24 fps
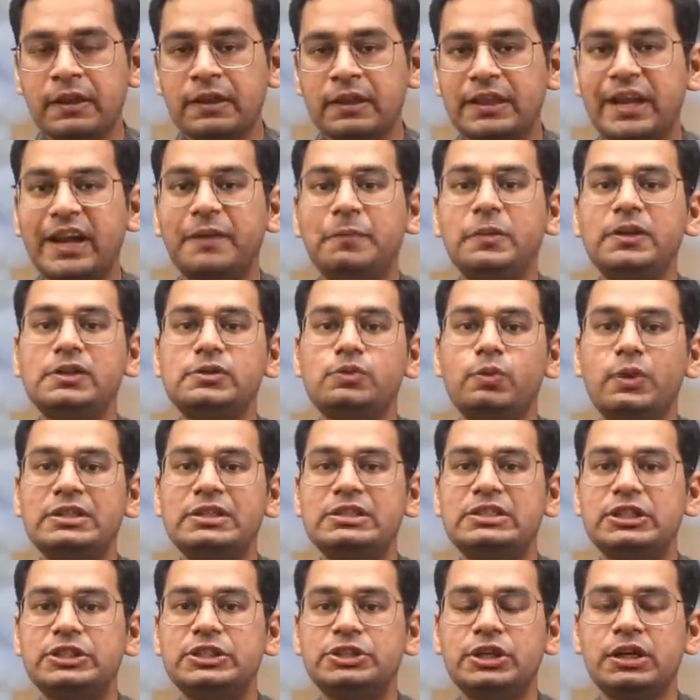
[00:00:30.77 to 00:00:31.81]
That means one
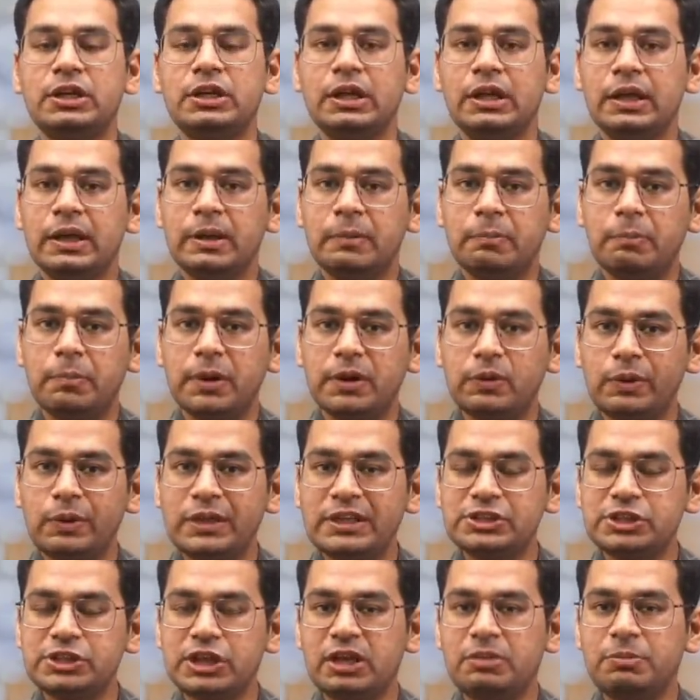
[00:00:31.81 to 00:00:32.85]
session
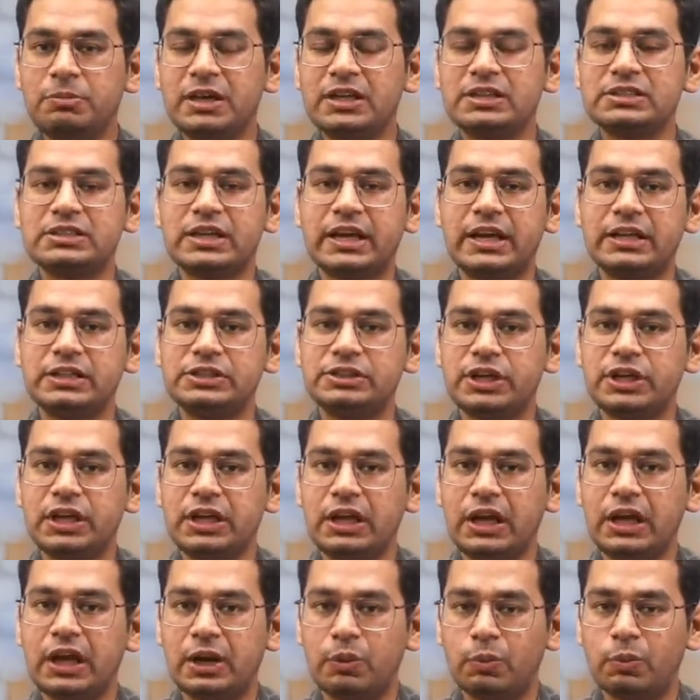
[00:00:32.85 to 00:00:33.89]
between JEE Mains and
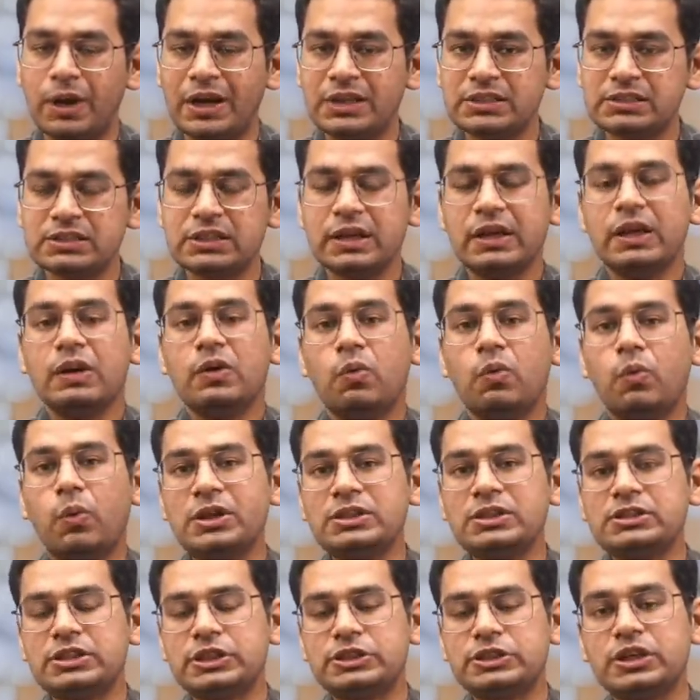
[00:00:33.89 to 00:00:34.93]
JEE Advanced,
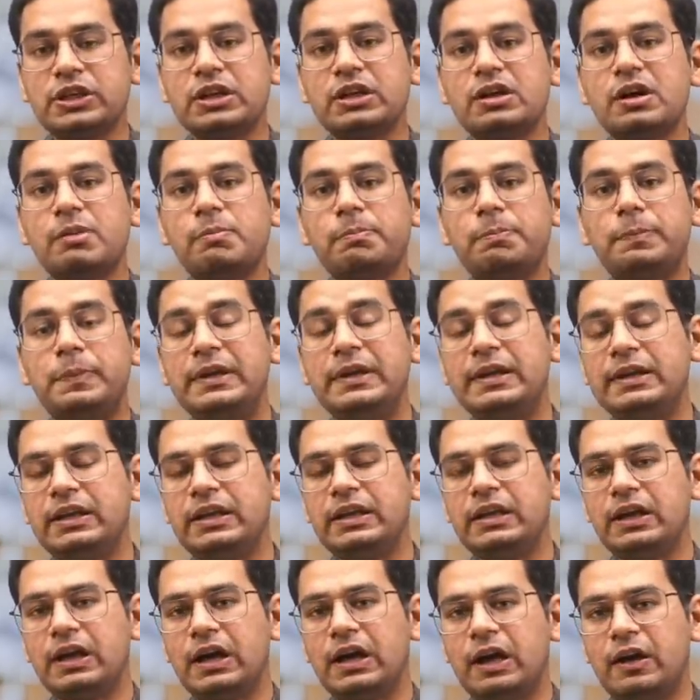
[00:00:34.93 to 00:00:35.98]
one session
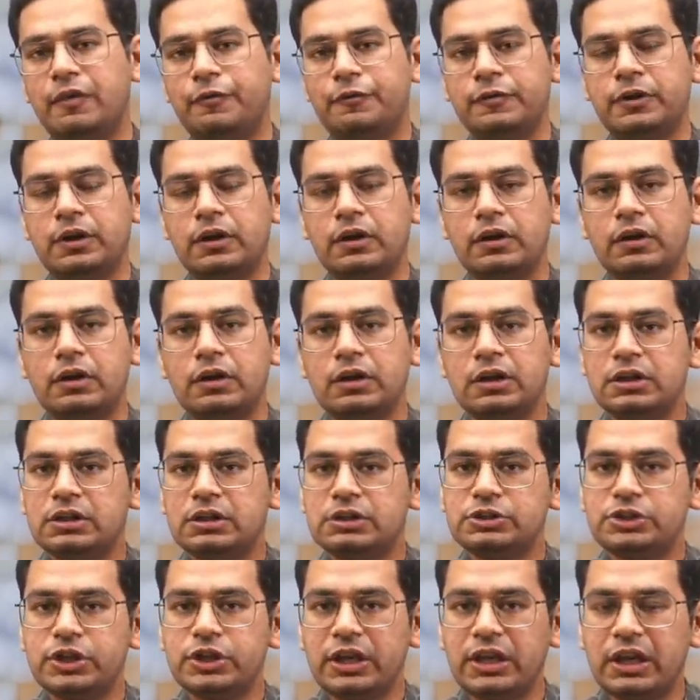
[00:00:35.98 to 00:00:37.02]
completely after
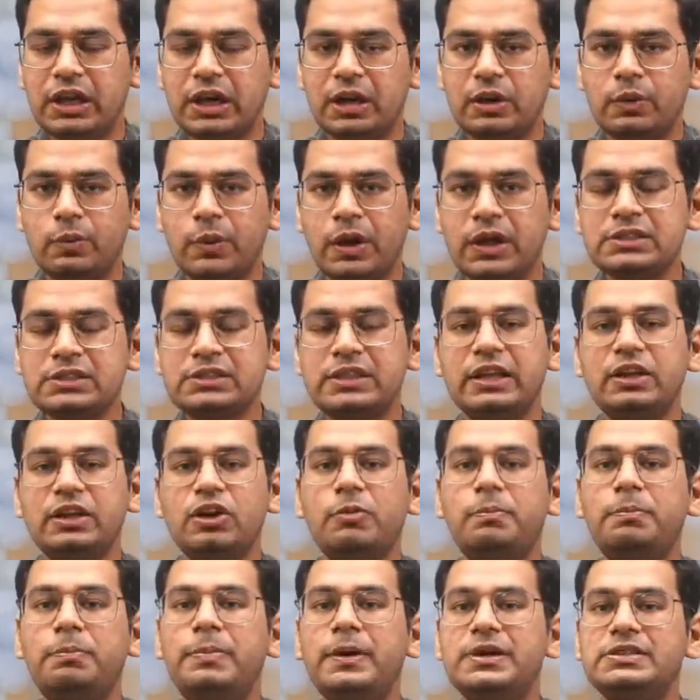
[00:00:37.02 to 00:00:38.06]
JEE Advanced, and
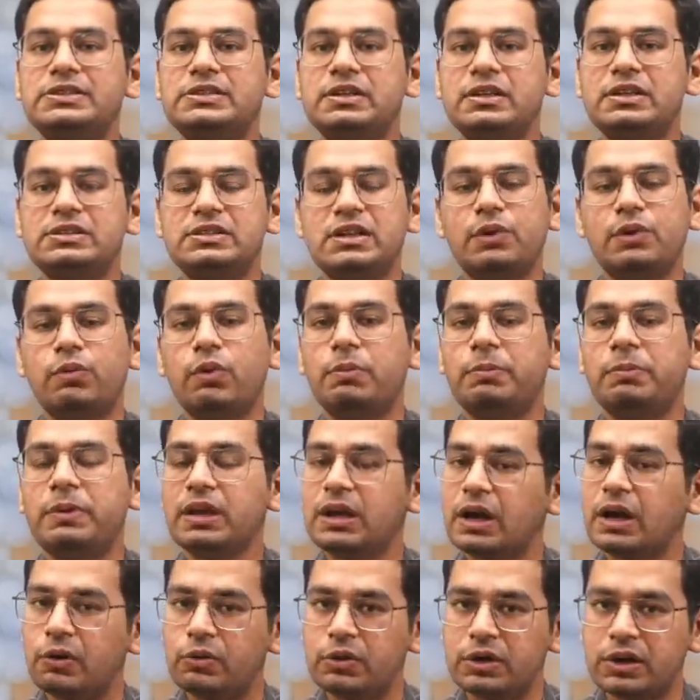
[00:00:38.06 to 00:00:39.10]
your best result will be
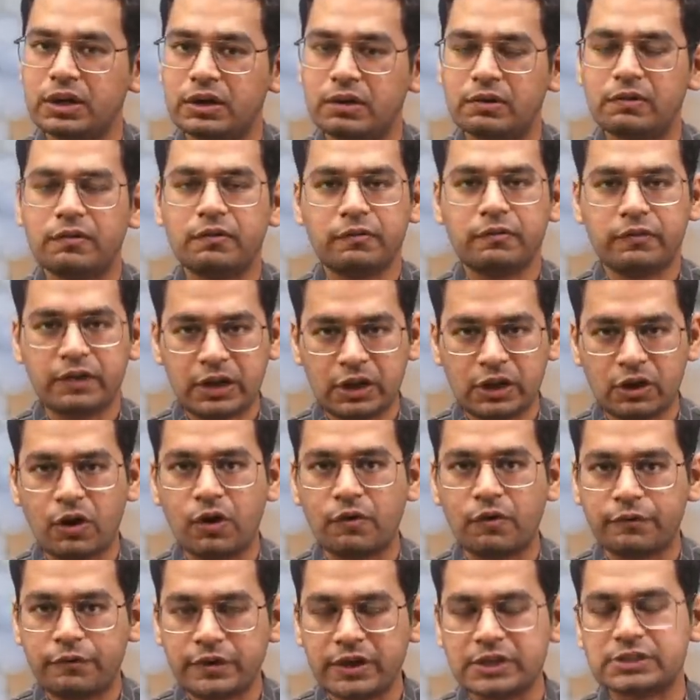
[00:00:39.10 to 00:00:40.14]
counted. Very
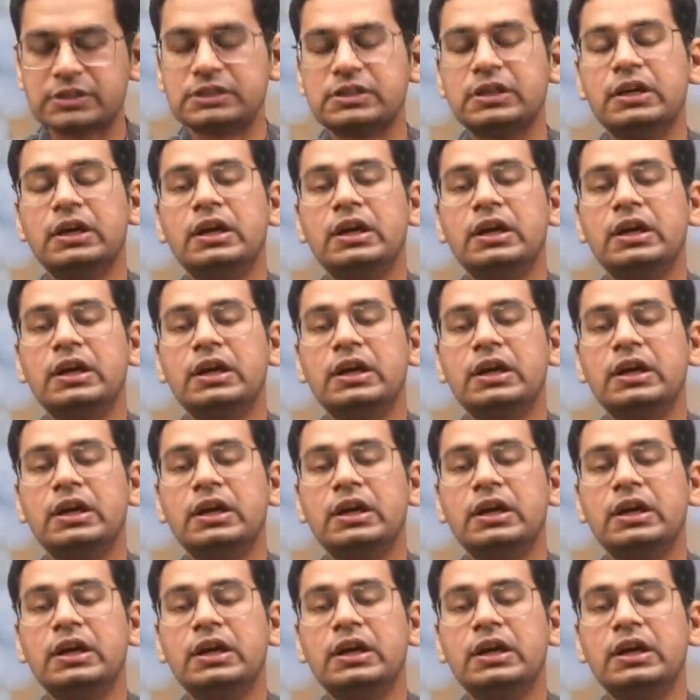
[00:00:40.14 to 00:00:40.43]
obvious.